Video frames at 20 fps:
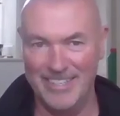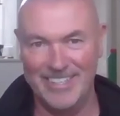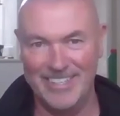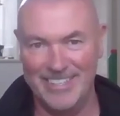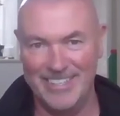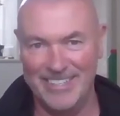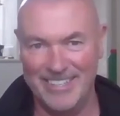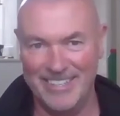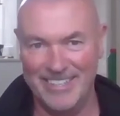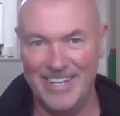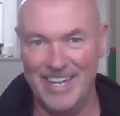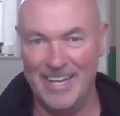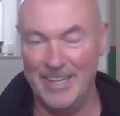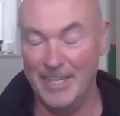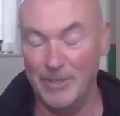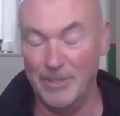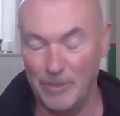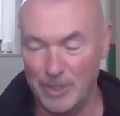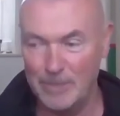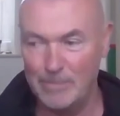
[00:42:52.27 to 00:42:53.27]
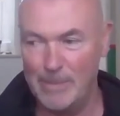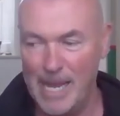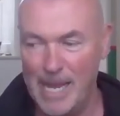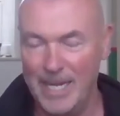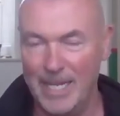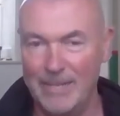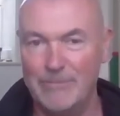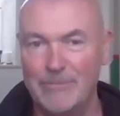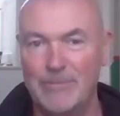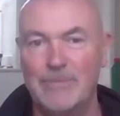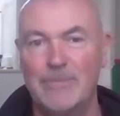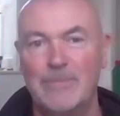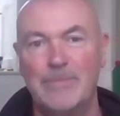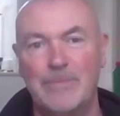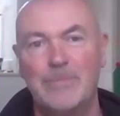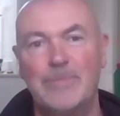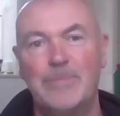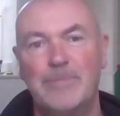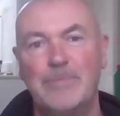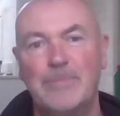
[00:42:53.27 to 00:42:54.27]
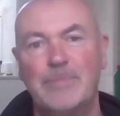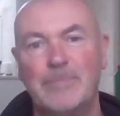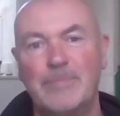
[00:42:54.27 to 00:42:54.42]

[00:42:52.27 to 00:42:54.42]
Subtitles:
yeah, brilliant. And the book itself, then,